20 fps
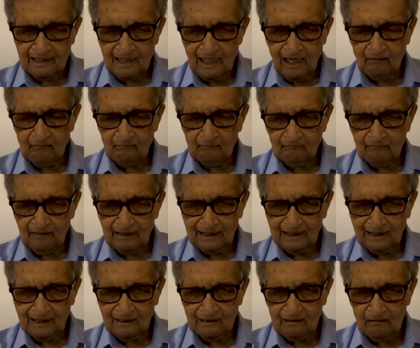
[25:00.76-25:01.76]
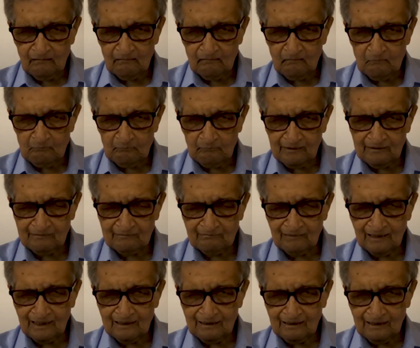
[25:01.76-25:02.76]
Now, Europe
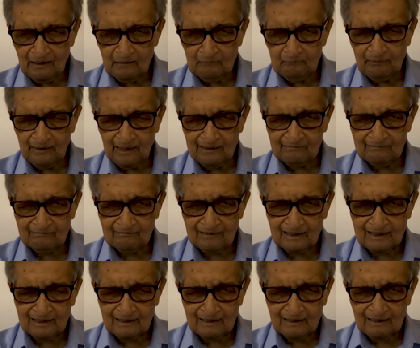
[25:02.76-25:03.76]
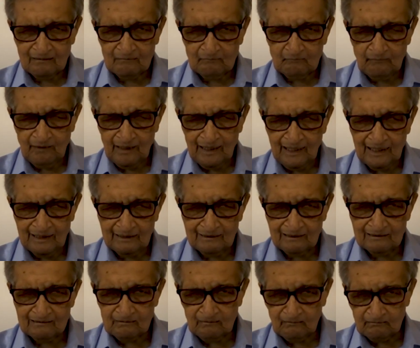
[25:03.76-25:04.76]
is a place where
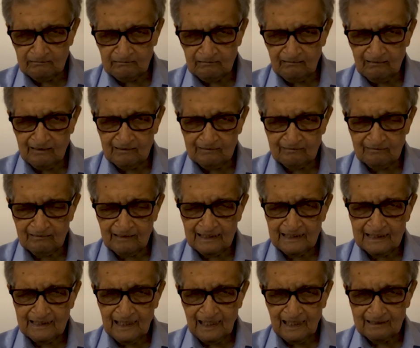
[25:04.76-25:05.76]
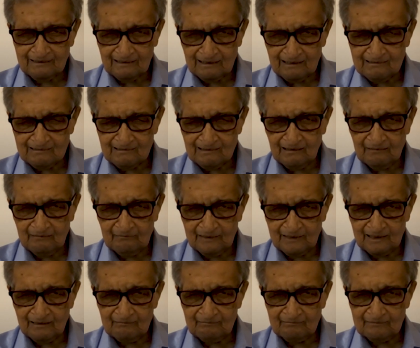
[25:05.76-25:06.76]
the socialists and
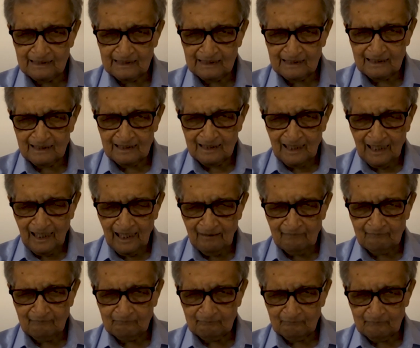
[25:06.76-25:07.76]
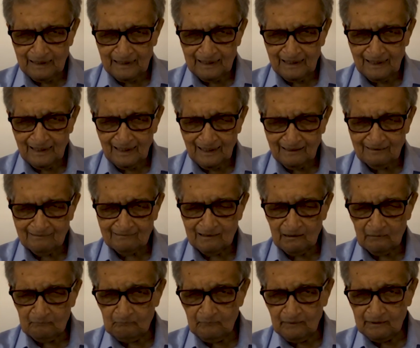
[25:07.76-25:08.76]
conservatives have, in
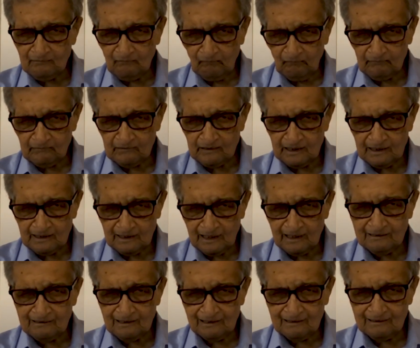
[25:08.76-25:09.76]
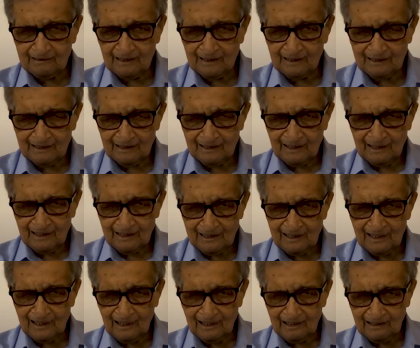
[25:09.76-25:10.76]
some ways, alternated
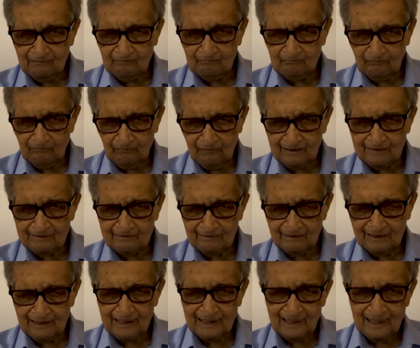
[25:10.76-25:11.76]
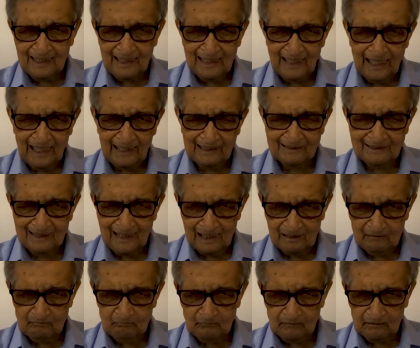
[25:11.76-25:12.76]
their influence, and
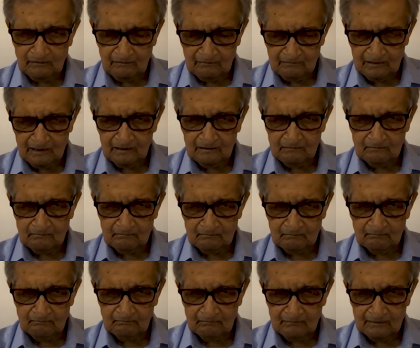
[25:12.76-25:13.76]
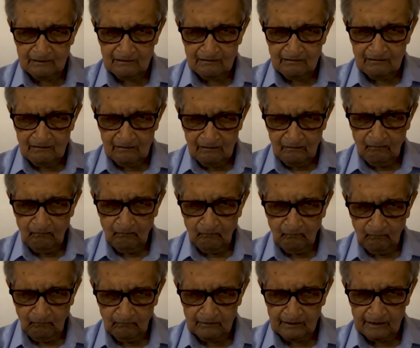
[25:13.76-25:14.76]
that would continue to go
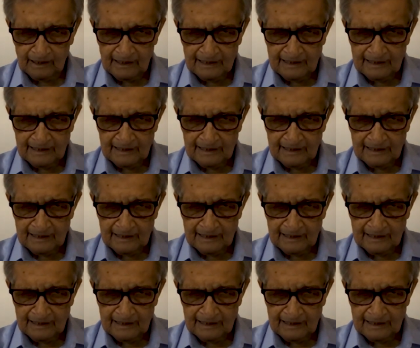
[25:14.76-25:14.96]
on.